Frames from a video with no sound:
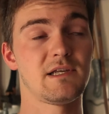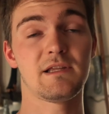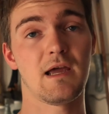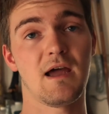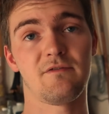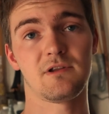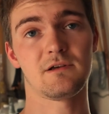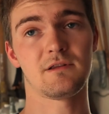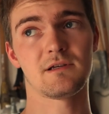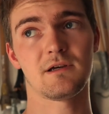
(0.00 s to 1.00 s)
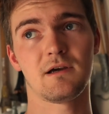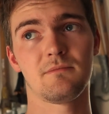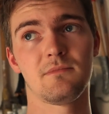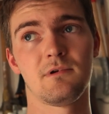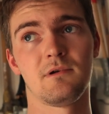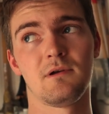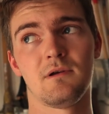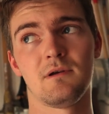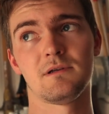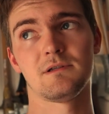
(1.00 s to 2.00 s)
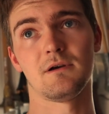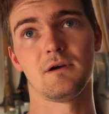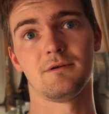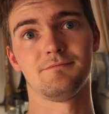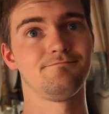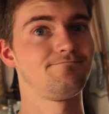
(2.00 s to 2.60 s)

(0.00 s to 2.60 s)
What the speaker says: I didn't have any at the time, so